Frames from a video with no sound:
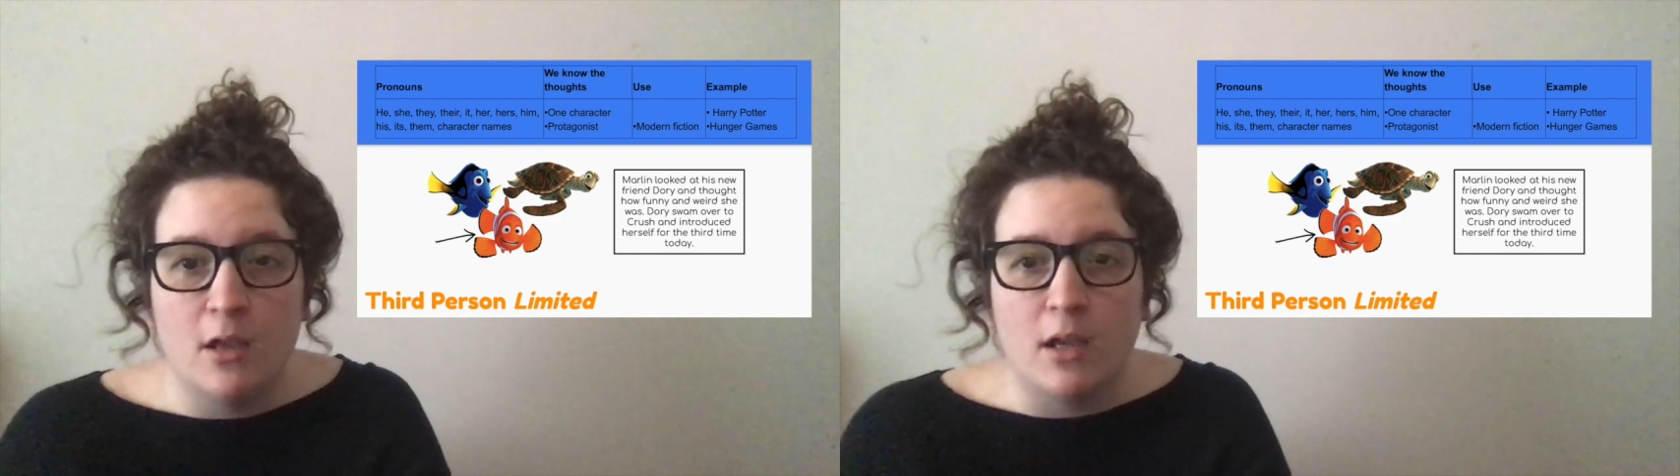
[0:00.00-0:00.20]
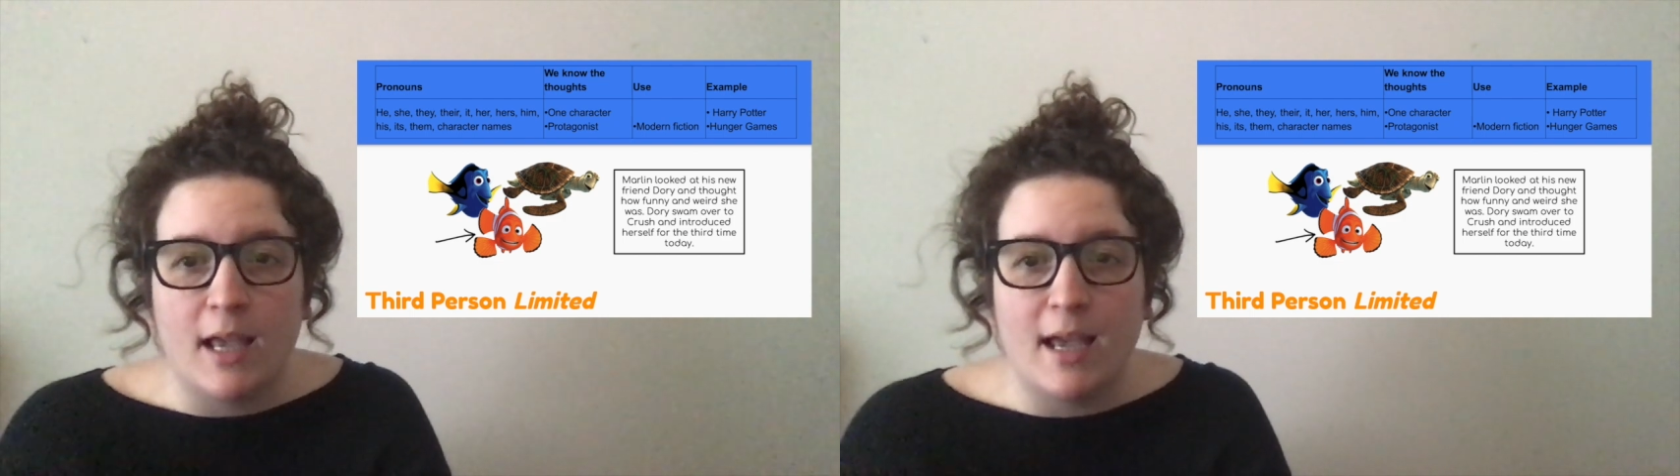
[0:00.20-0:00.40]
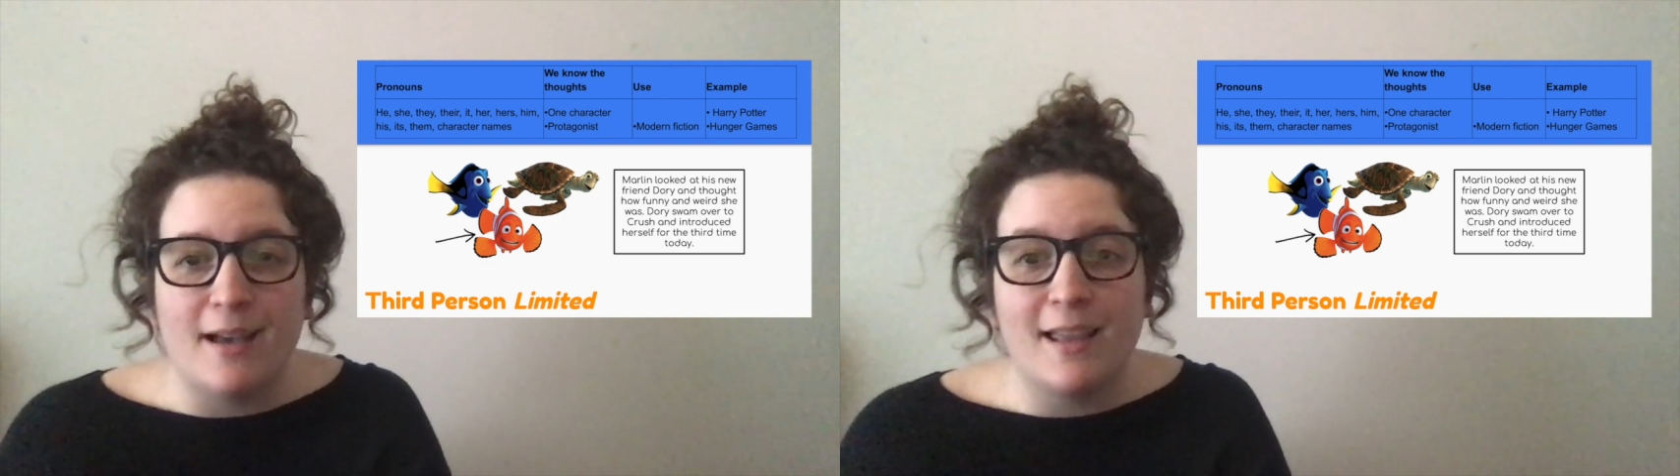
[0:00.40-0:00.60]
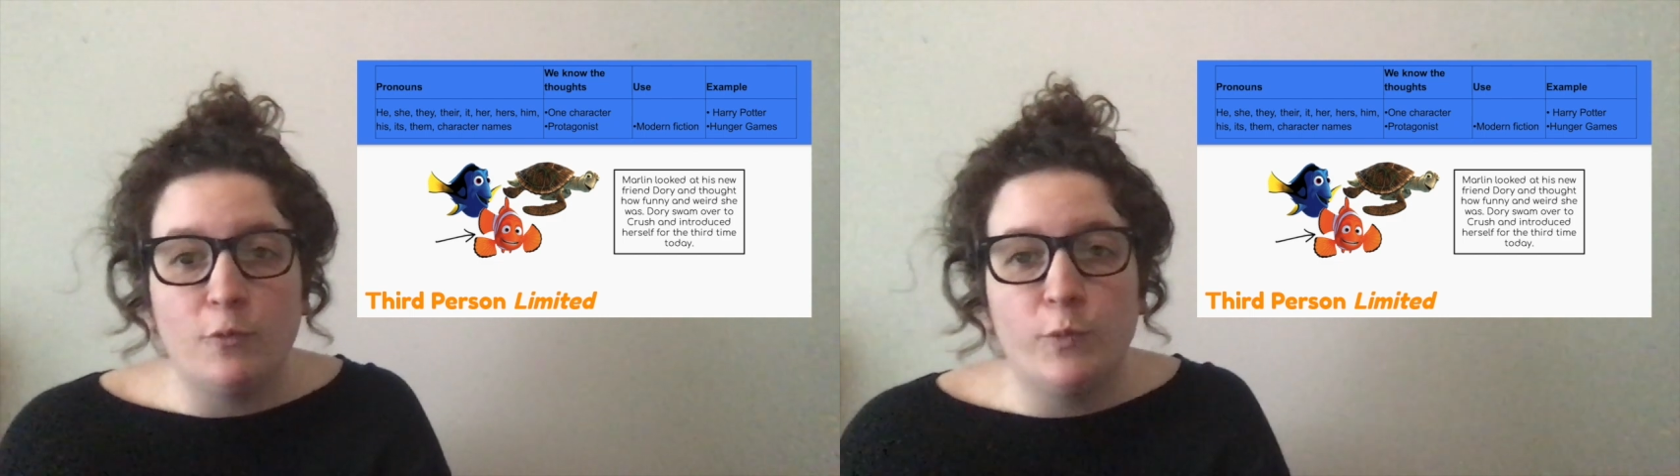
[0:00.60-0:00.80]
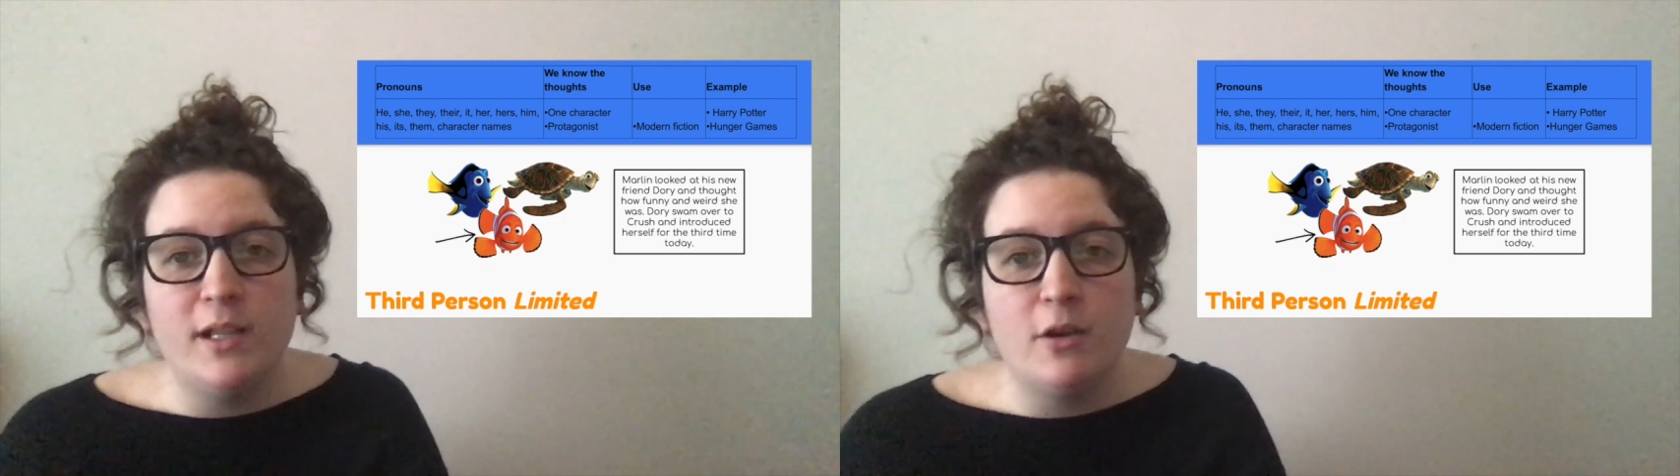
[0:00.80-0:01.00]
Okay,
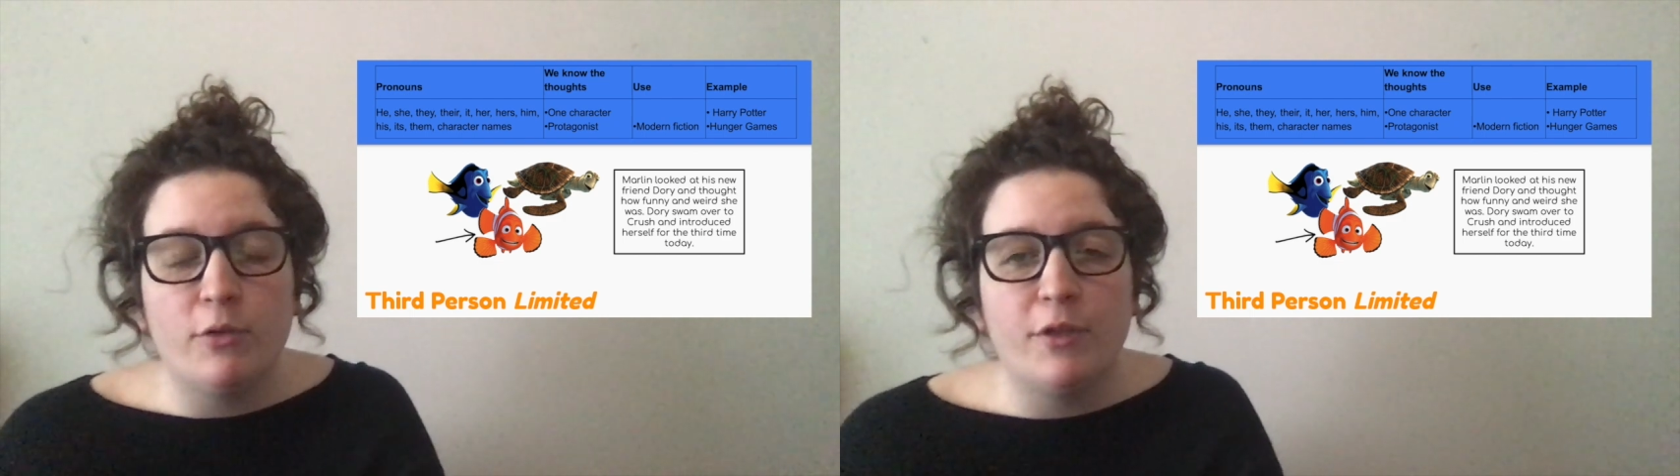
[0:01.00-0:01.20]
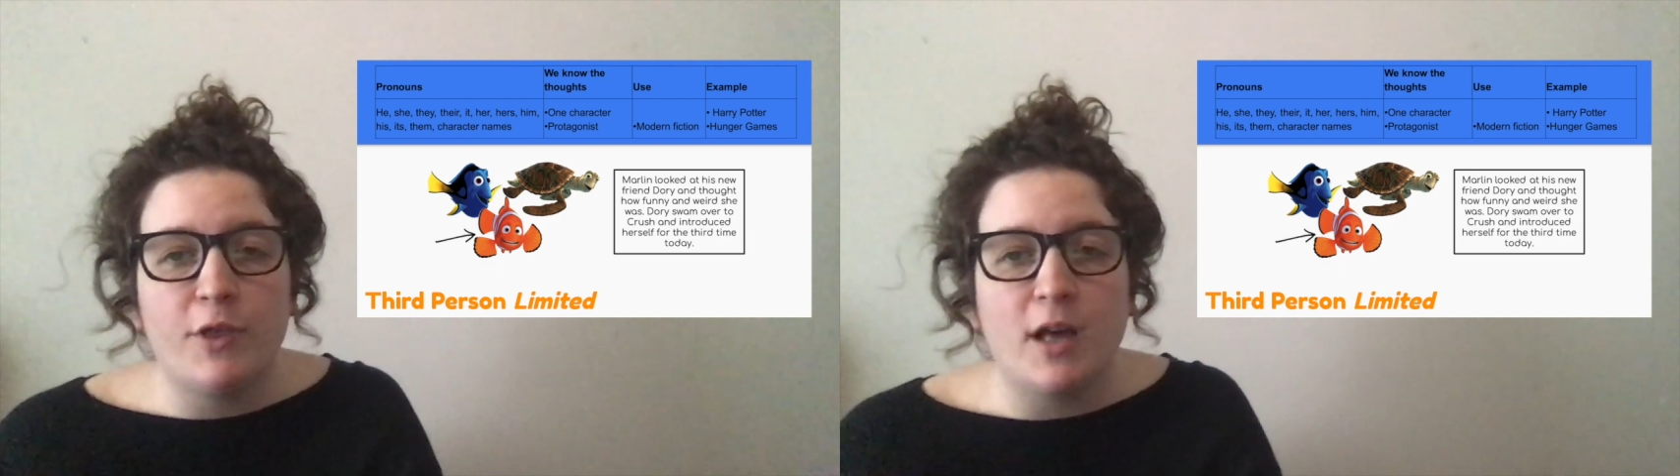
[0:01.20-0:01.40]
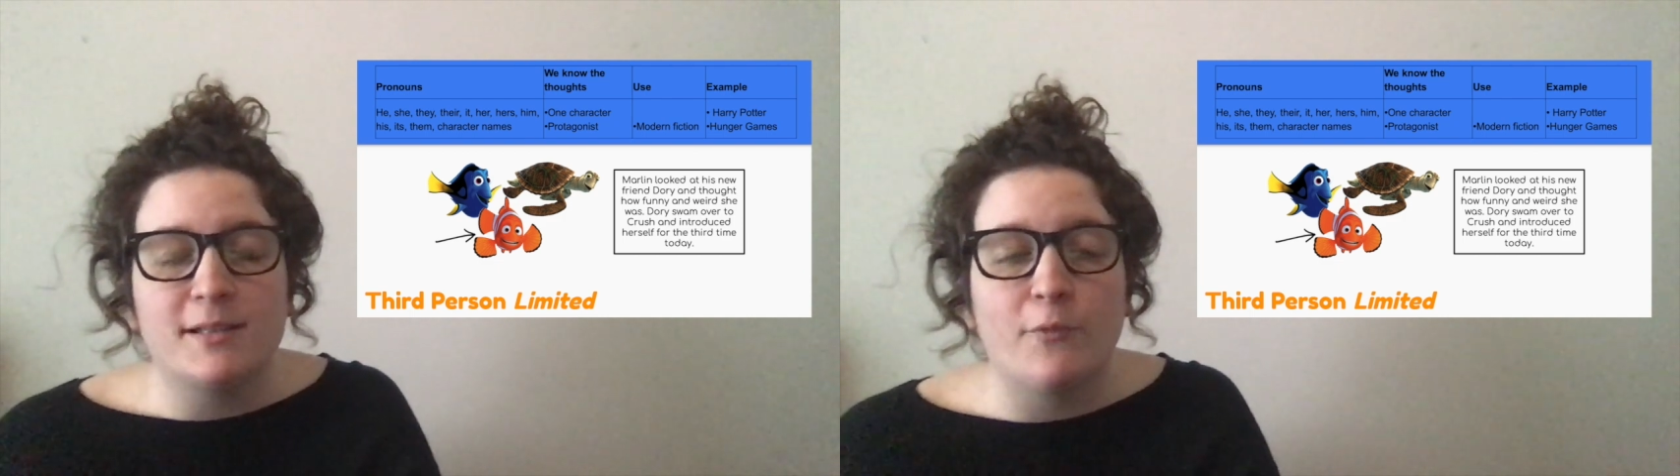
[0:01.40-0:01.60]
again, we know the thoughts